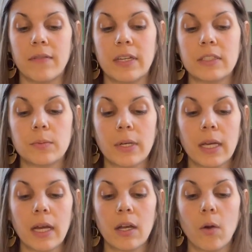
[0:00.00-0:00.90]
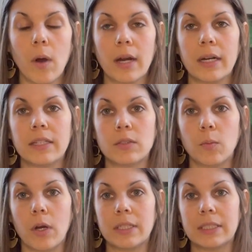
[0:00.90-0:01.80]
he's working on quantities
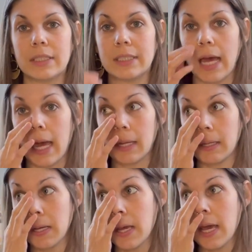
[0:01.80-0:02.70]
1 to 10.